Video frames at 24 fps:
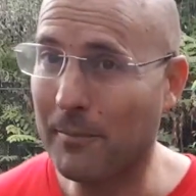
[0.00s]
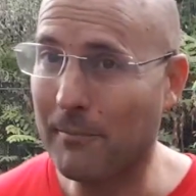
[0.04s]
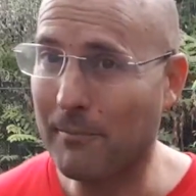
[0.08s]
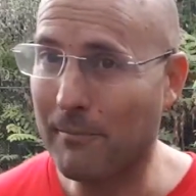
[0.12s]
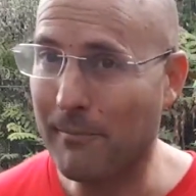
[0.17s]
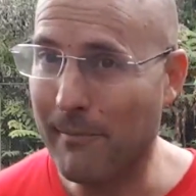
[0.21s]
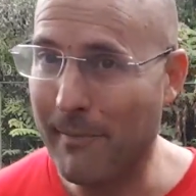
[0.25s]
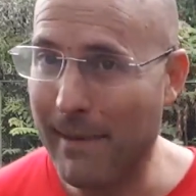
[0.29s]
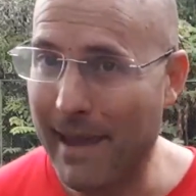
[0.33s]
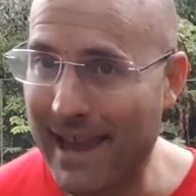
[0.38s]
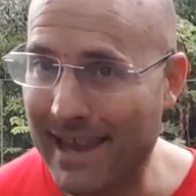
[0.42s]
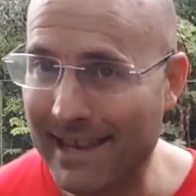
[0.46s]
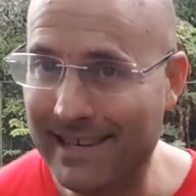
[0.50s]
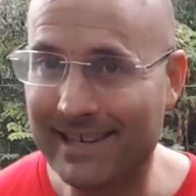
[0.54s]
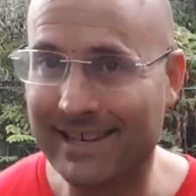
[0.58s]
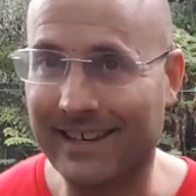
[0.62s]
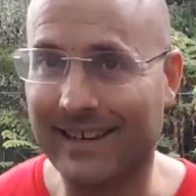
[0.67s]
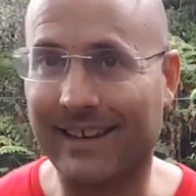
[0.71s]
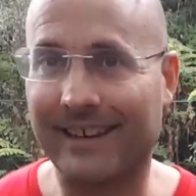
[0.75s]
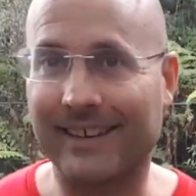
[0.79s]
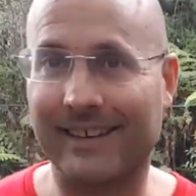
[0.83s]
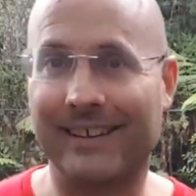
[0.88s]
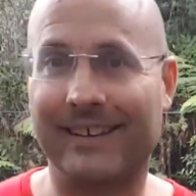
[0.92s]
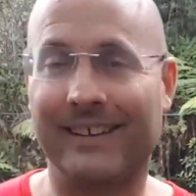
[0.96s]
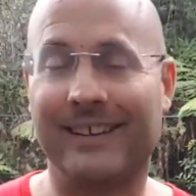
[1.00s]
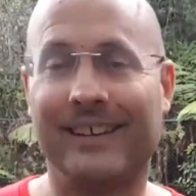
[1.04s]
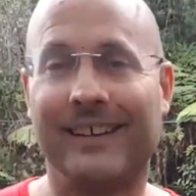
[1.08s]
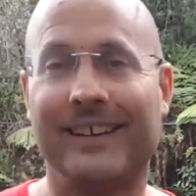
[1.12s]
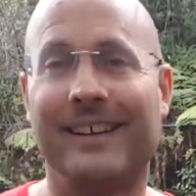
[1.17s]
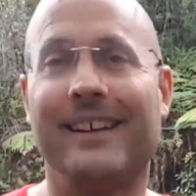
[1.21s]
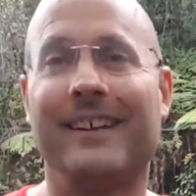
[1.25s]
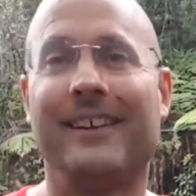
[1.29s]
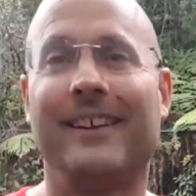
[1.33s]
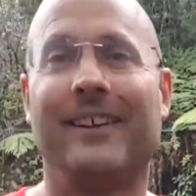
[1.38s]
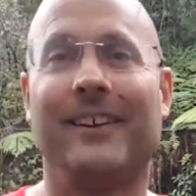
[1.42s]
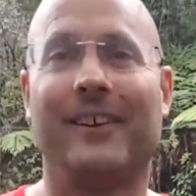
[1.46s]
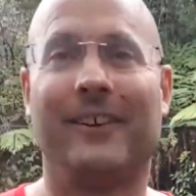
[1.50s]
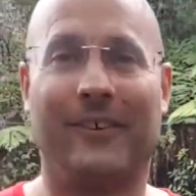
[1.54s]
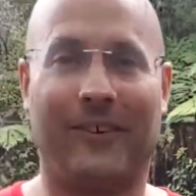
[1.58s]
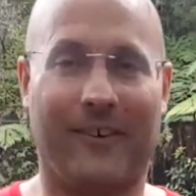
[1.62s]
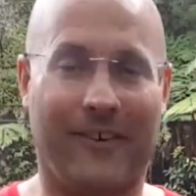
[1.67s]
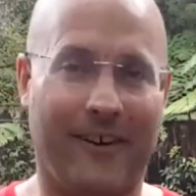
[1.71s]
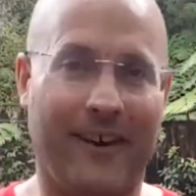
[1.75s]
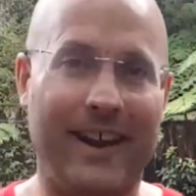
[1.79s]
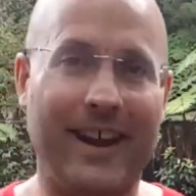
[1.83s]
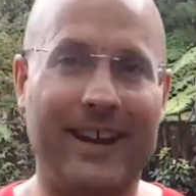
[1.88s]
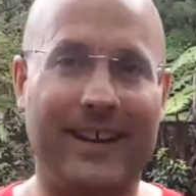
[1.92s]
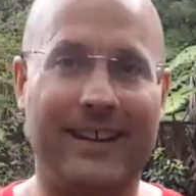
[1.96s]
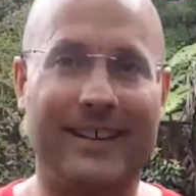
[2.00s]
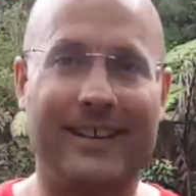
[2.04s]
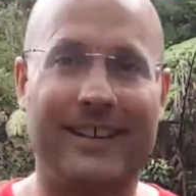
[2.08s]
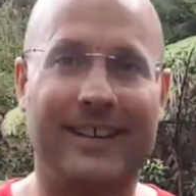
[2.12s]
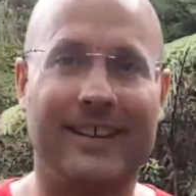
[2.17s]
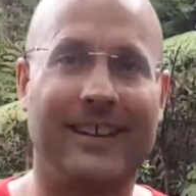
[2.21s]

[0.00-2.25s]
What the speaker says: matter, right?